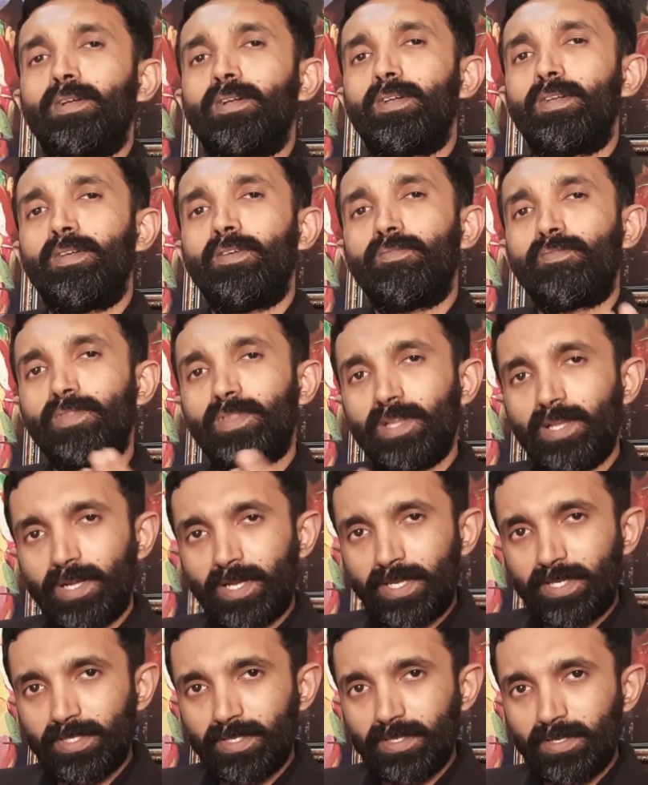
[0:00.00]
If there
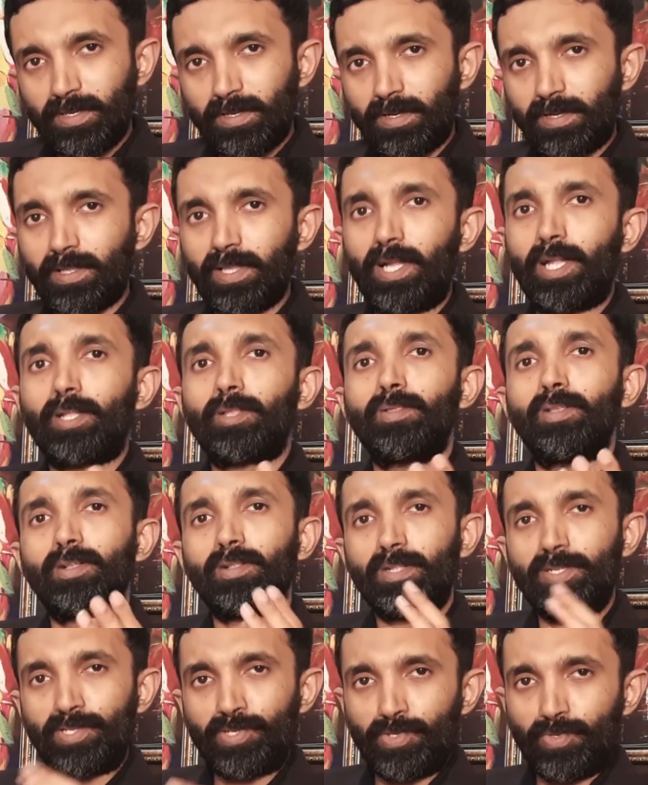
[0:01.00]
is glandular
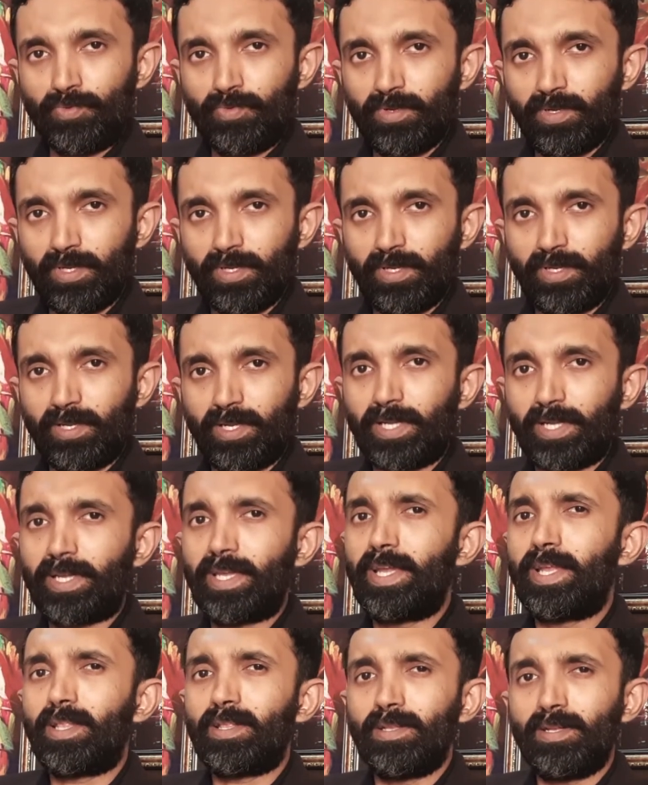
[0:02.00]
tissue,
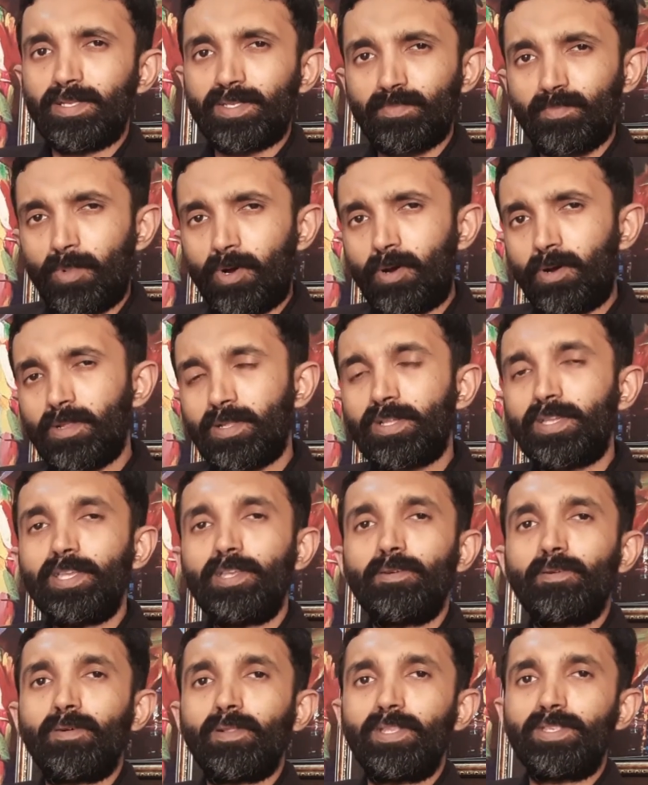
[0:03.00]
again a small
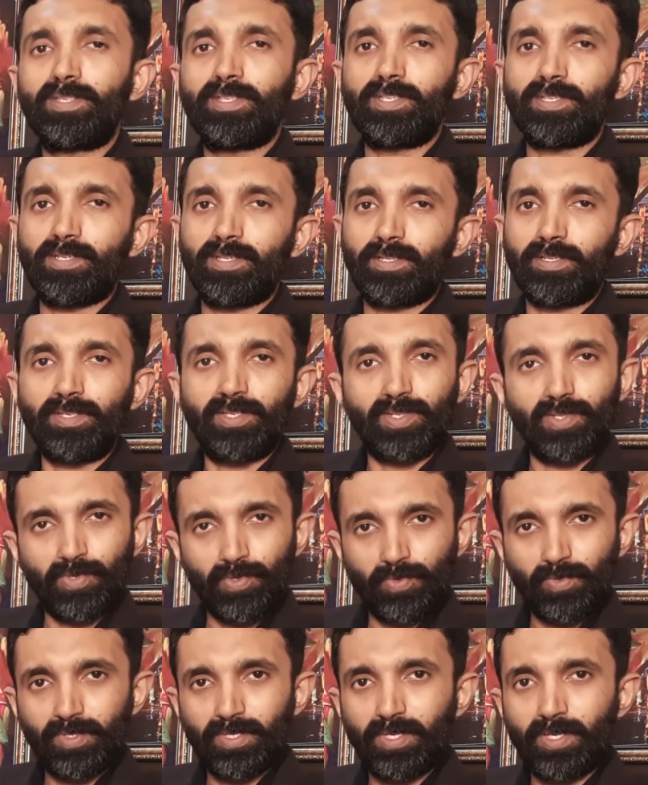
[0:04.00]
keyhole incision is
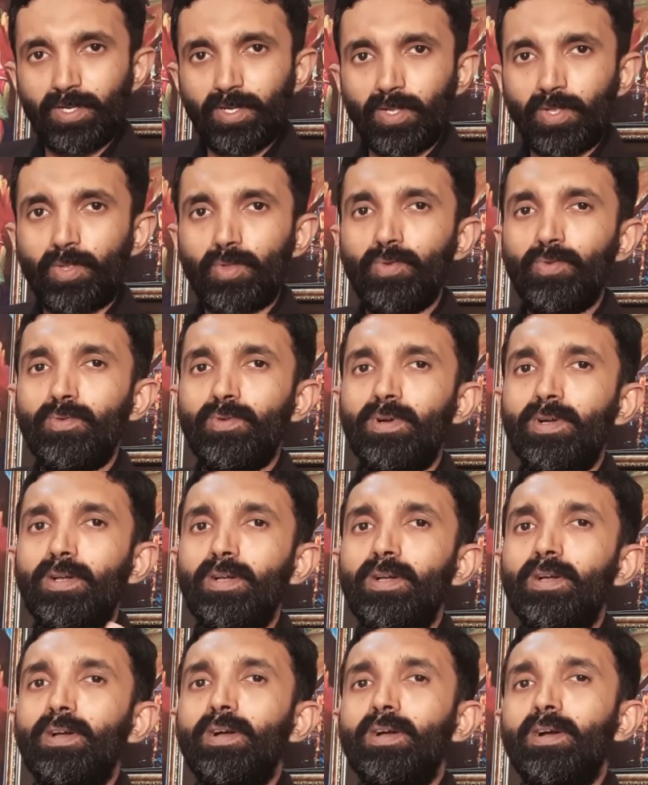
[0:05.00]
used to
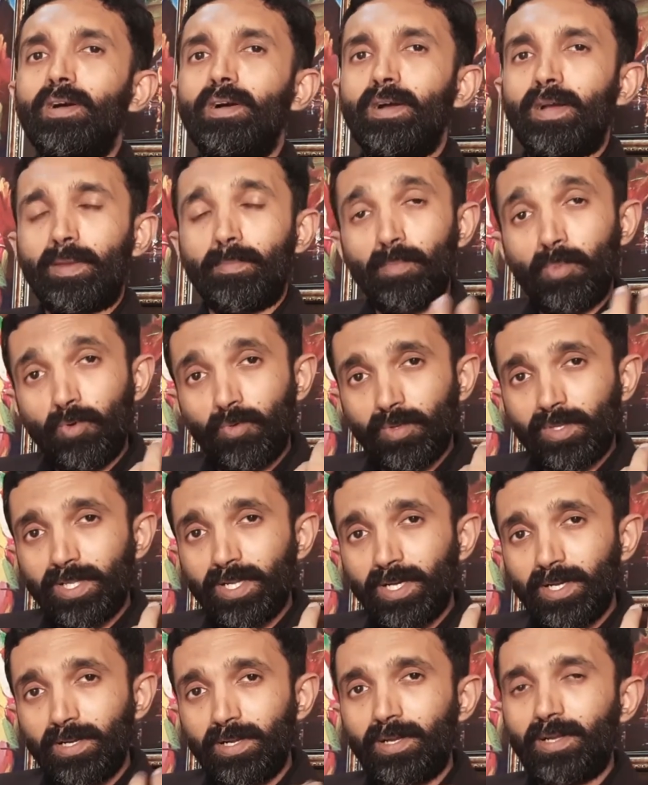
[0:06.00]
remove
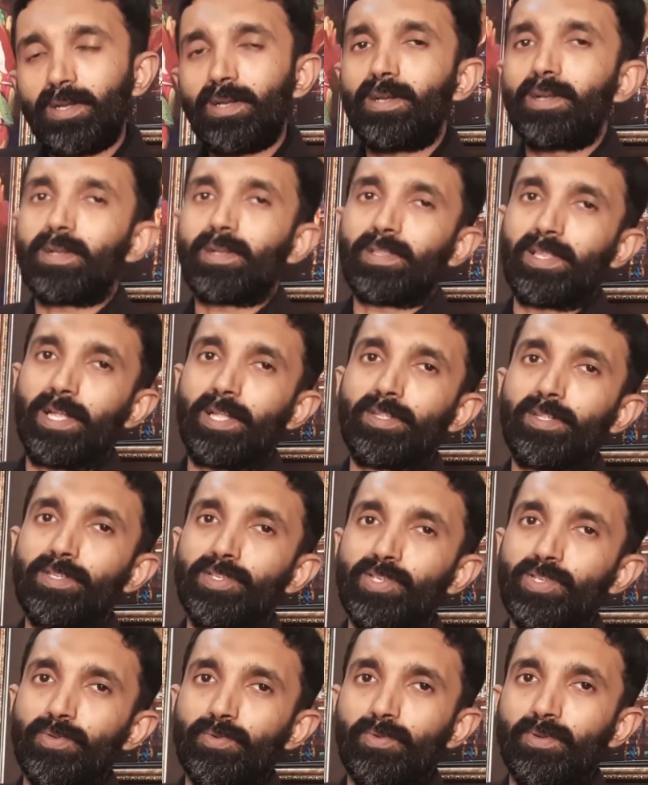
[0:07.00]
the gland
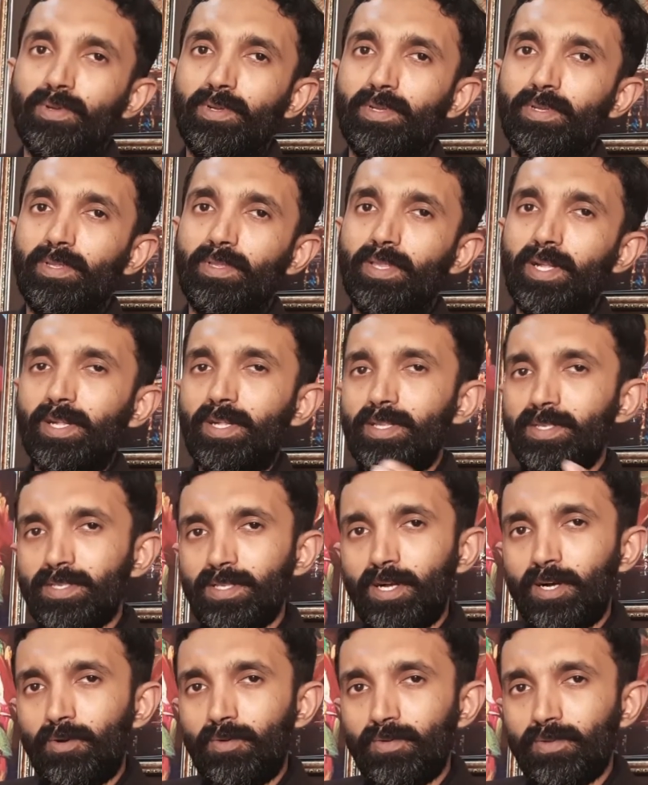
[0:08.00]
tissue. That is
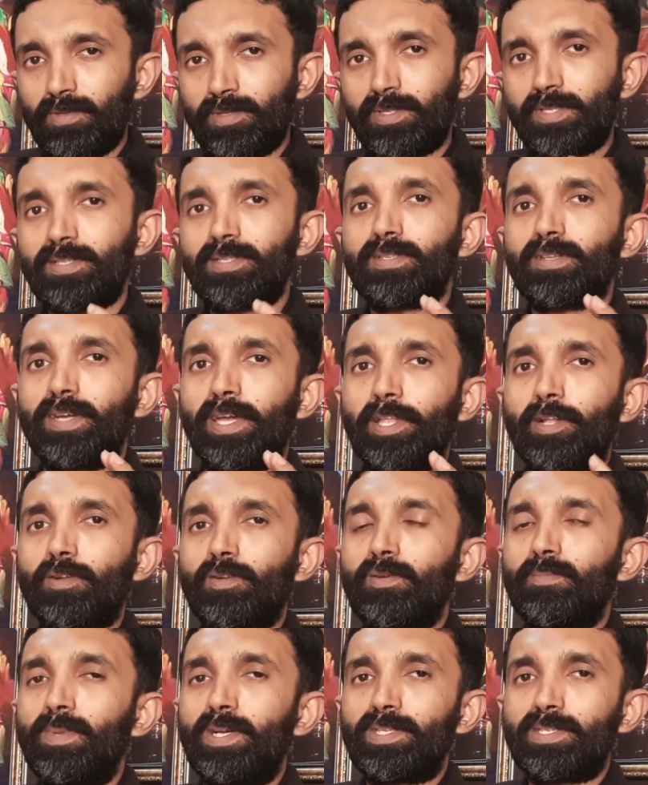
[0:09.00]
how this
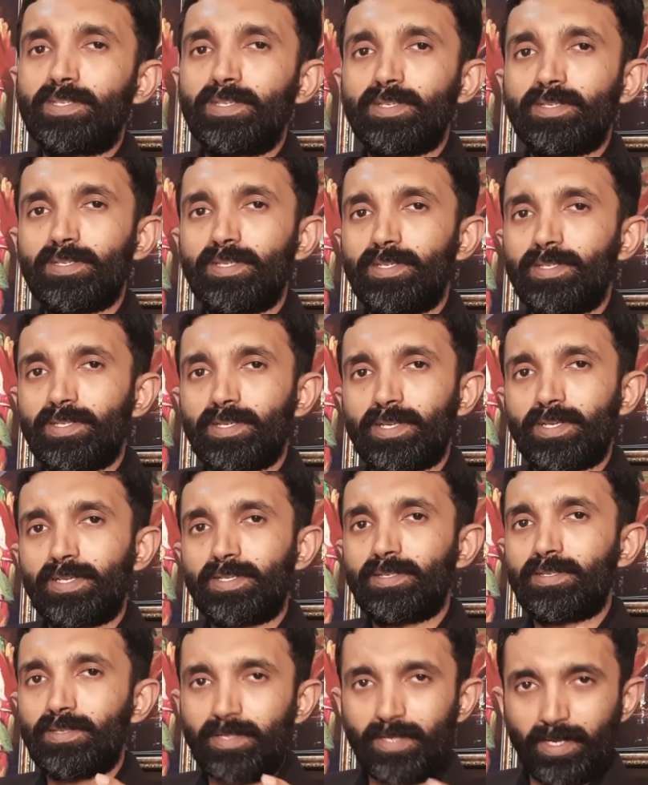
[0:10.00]
gynecomastia surgery is
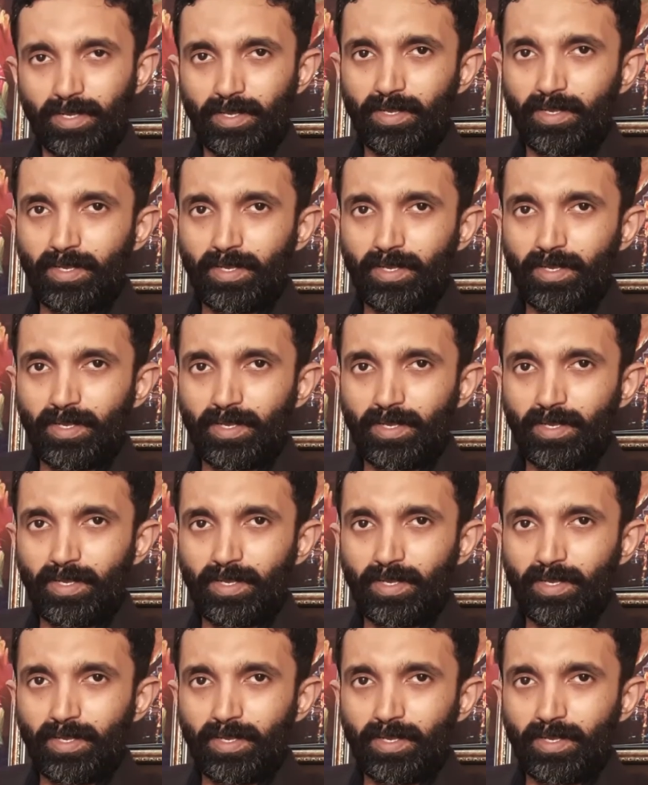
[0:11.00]
done.